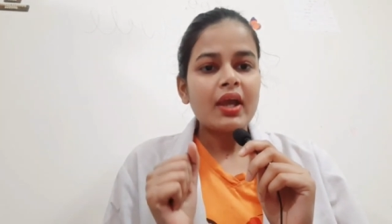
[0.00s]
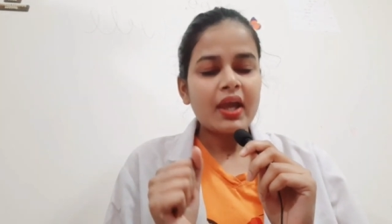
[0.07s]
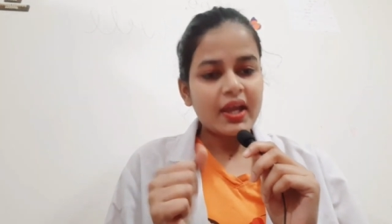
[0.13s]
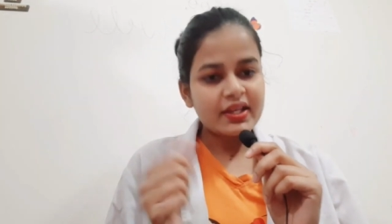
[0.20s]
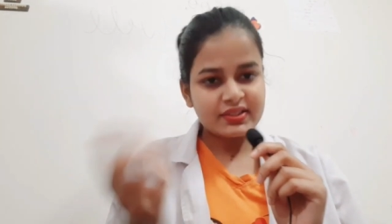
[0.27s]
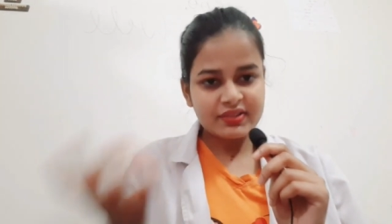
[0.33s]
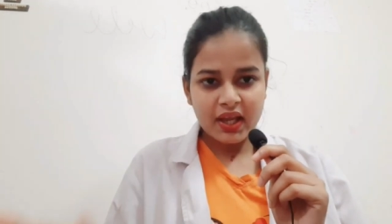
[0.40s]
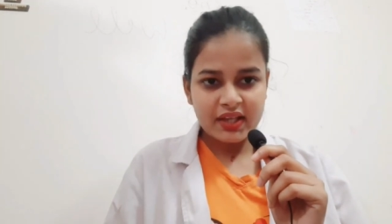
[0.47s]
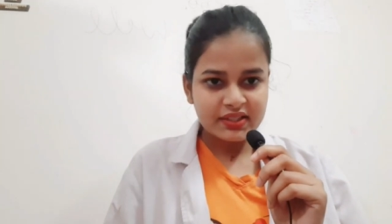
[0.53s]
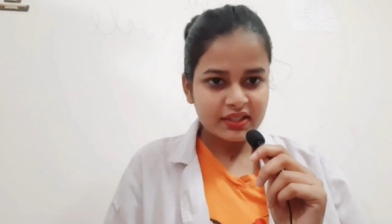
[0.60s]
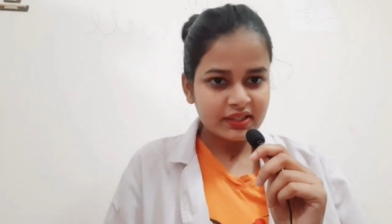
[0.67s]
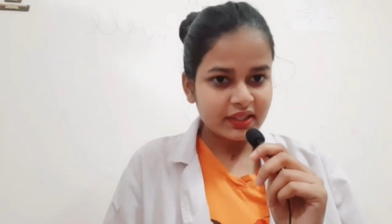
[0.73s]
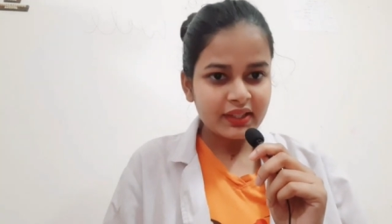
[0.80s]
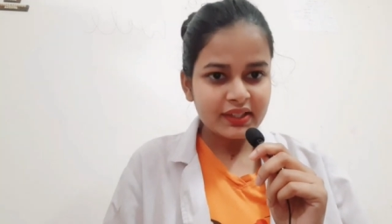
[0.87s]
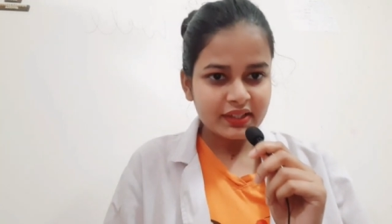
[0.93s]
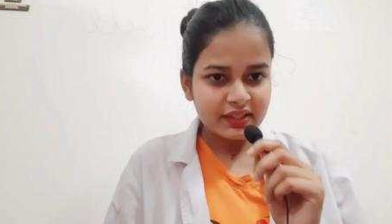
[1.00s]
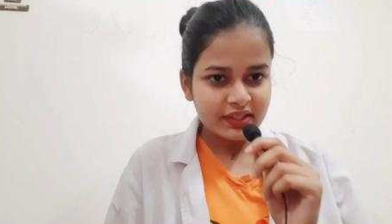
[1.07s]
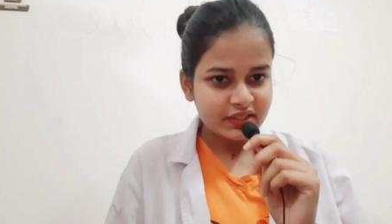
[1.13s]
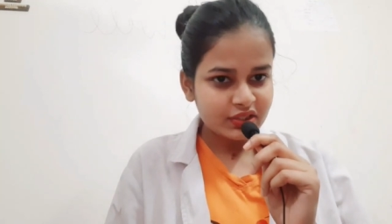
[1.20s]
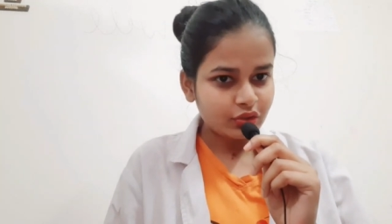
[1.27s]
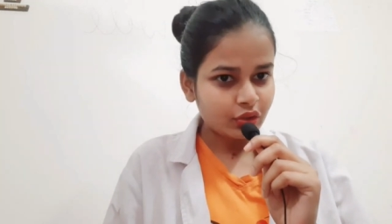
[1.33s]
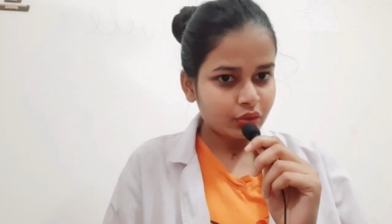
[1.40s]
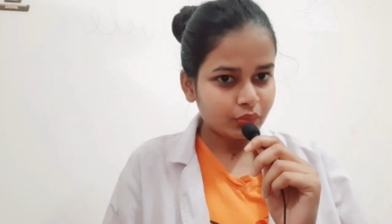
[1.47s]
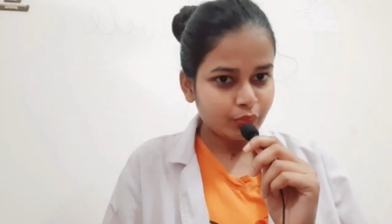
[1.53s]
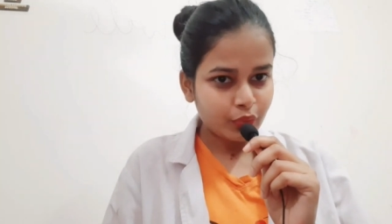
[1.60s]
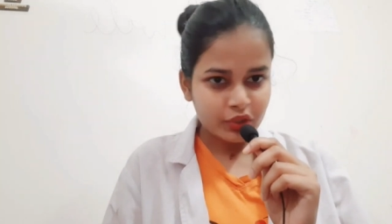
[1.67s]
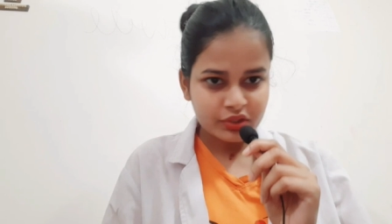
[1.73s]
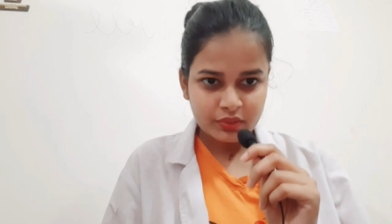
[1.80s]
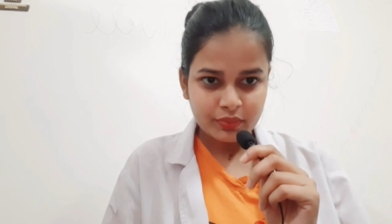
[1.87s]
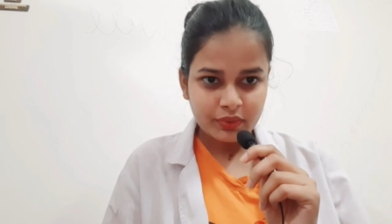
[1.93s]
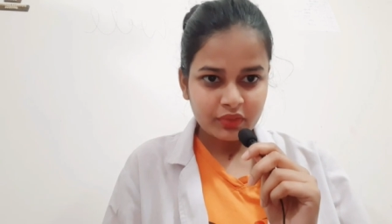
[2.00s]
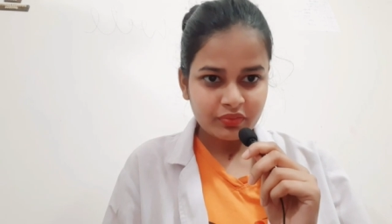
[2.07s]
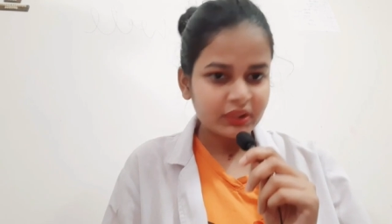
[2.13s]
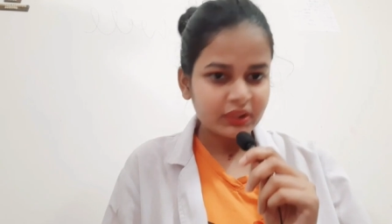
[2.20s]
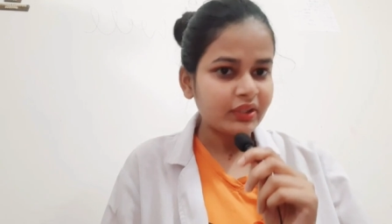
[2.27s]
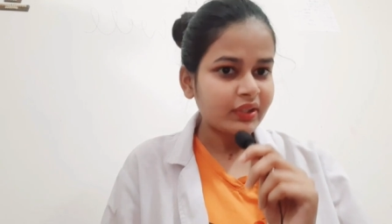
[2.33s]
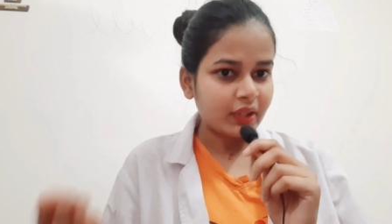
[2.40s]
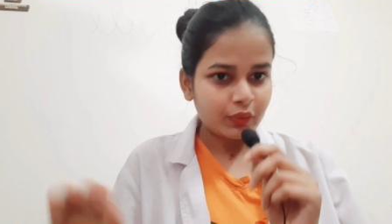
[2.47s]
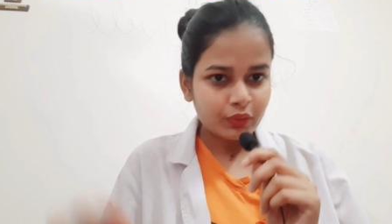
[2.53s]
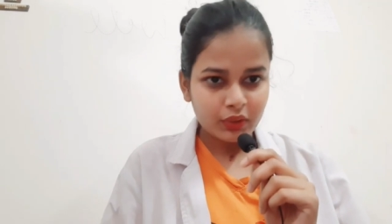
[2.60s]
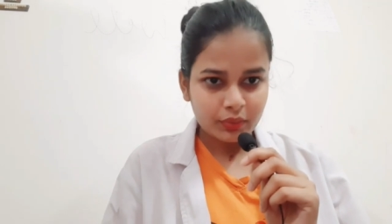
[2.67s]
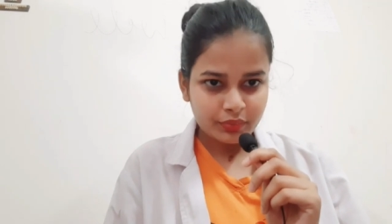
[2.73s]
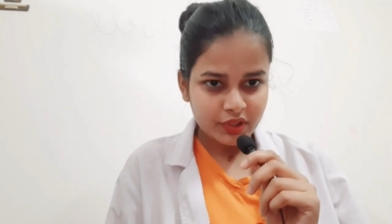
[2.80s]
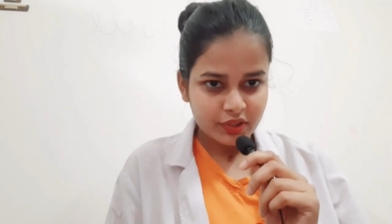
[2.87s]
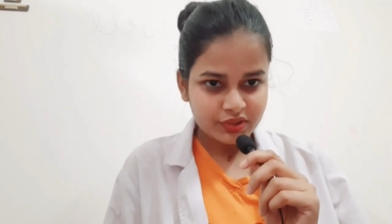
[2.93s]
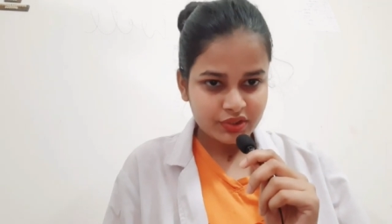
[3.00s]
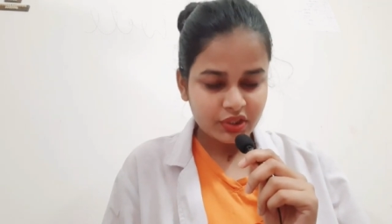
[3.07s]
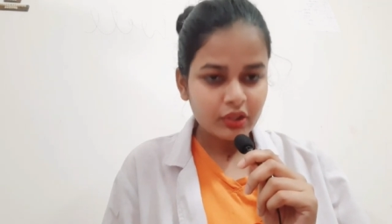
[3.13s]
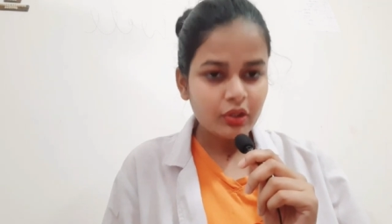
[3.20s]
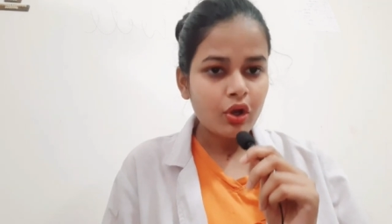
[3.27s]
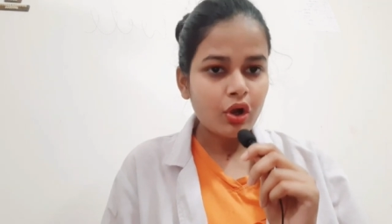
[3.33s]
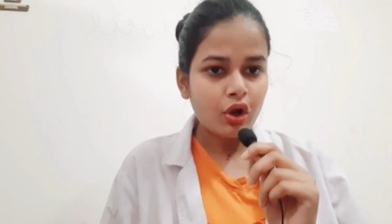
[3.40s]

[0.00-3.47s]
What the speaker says: As I said, it is not possible with regular brushing